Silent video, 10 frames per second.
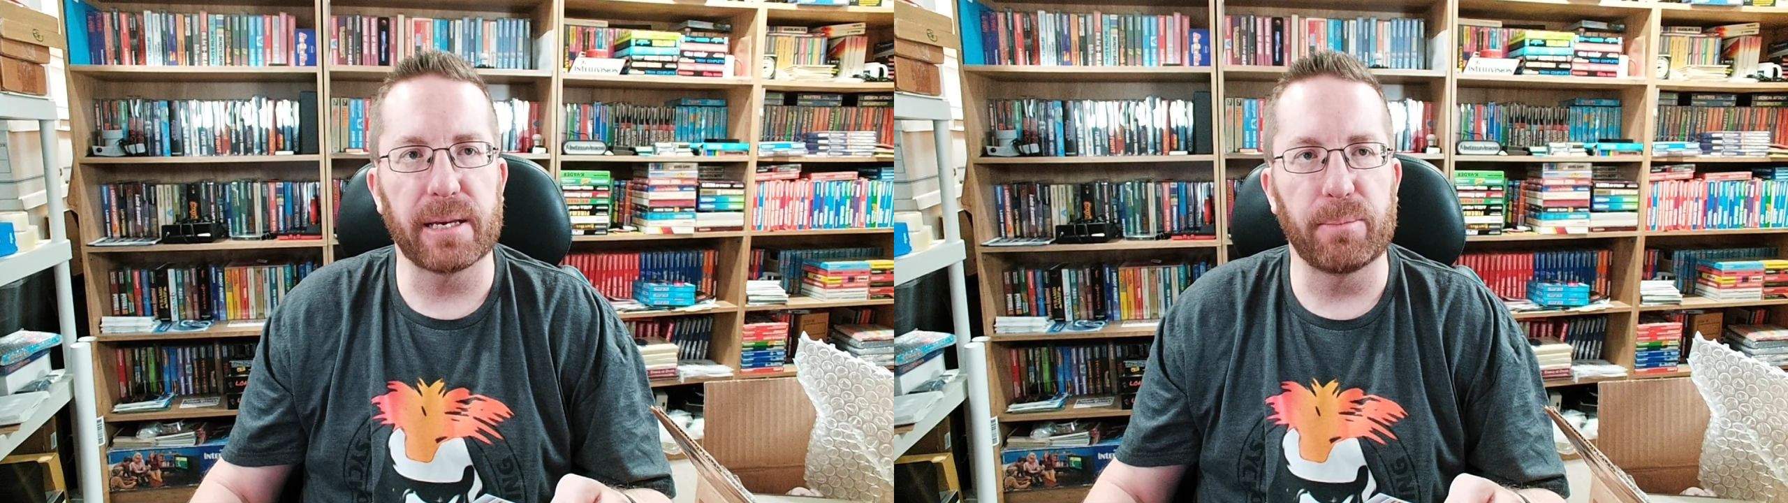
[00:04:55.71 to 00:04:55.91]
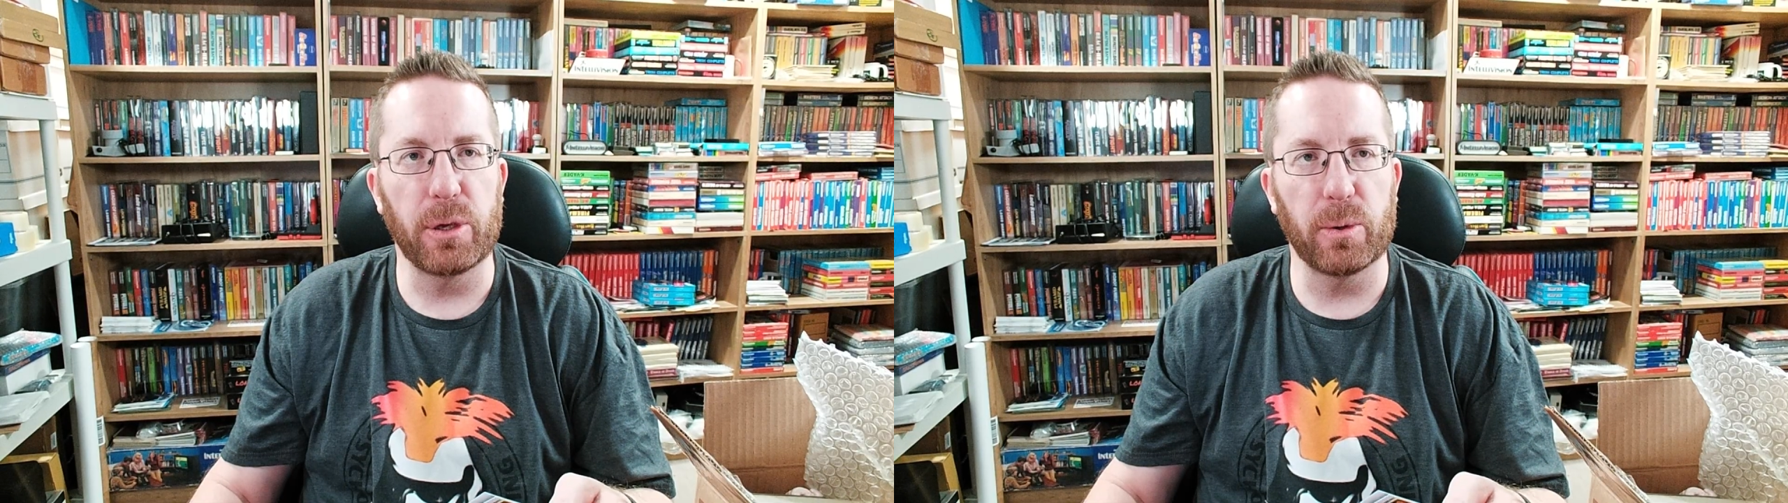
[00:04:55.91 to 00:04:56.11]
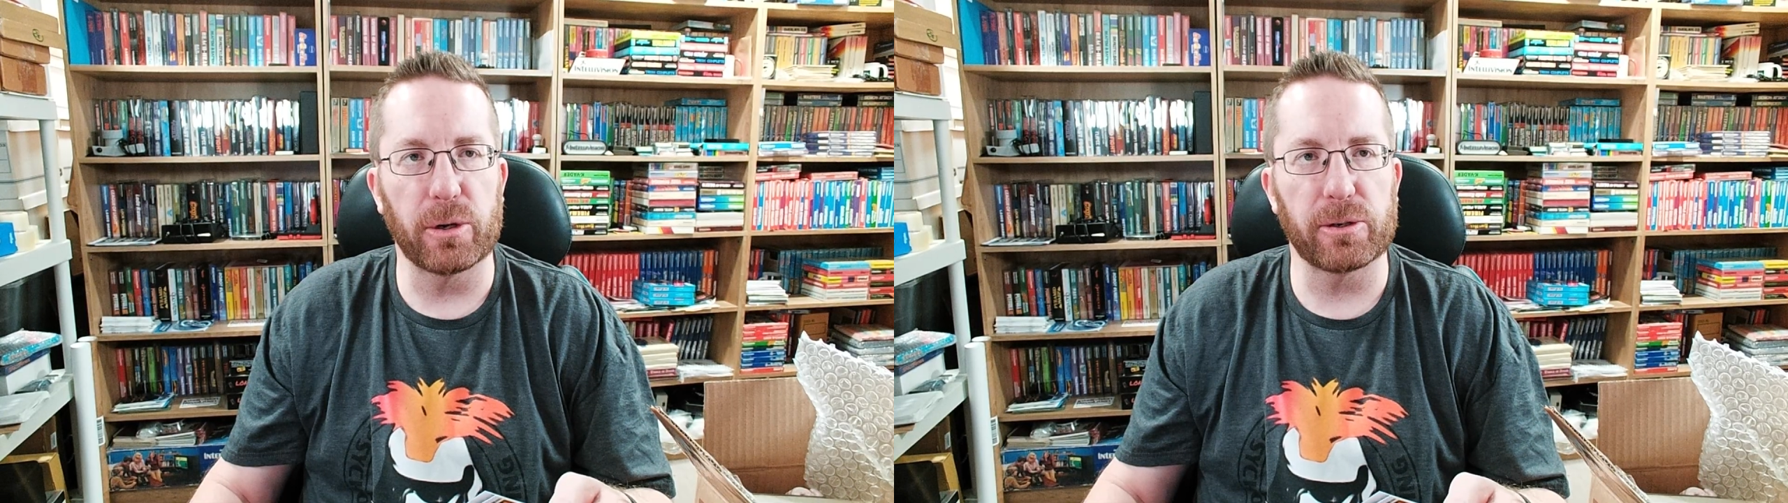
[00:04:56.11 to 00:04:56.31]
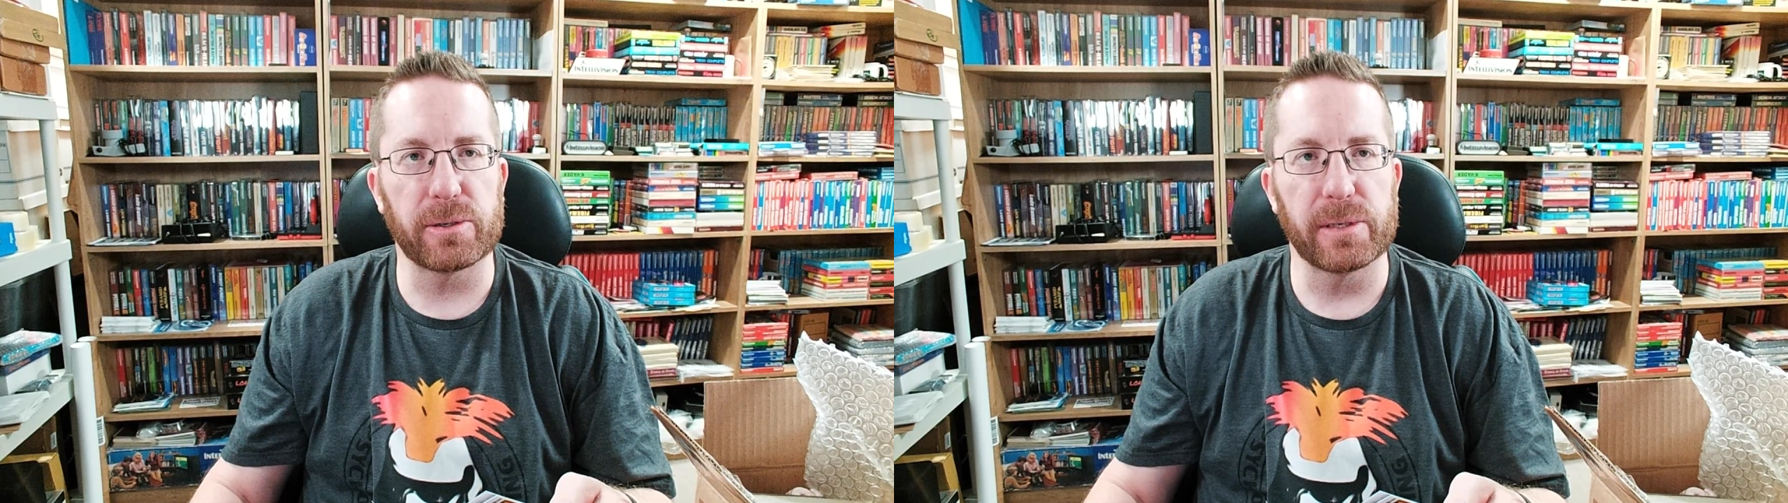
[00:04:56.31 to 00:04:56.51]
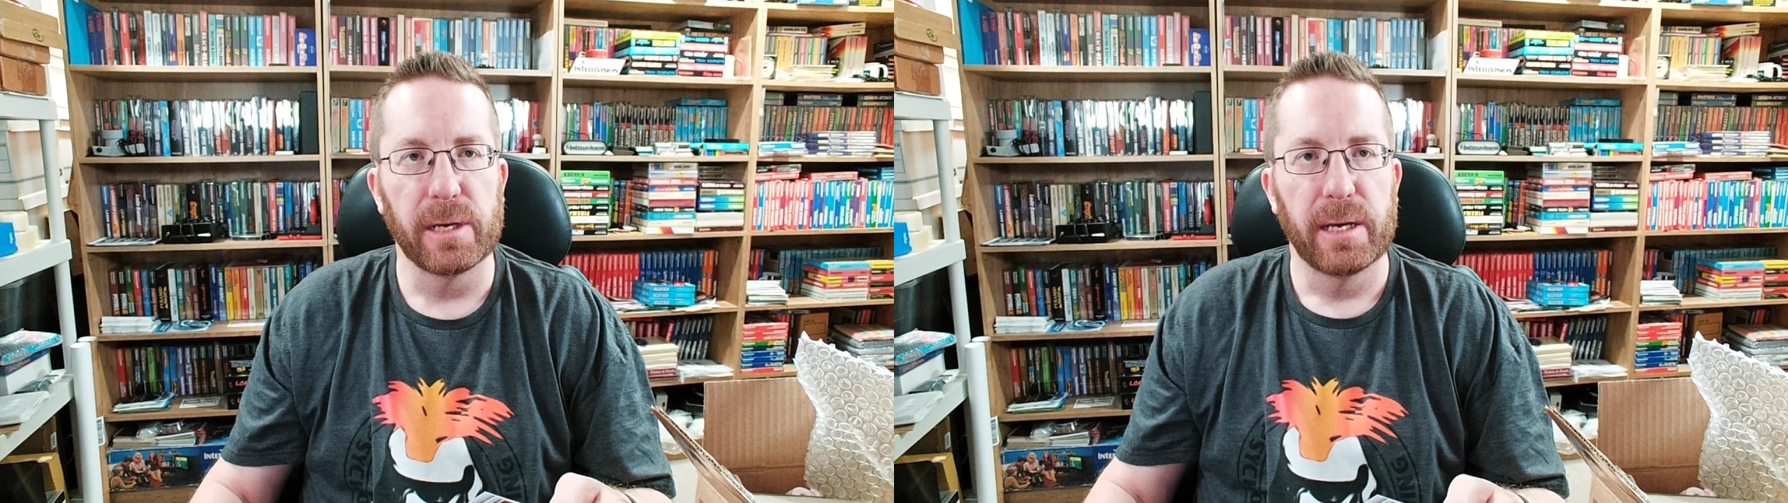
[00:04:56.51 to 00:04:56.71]

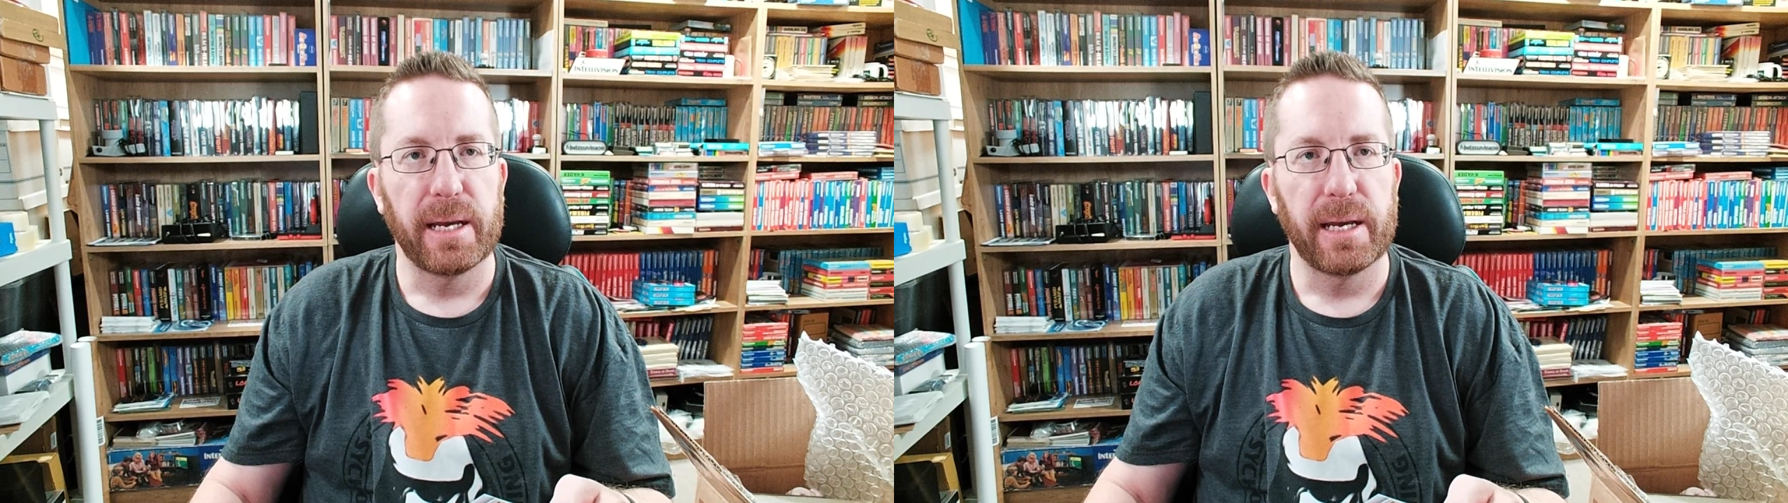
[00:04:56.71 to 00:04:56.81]
computers,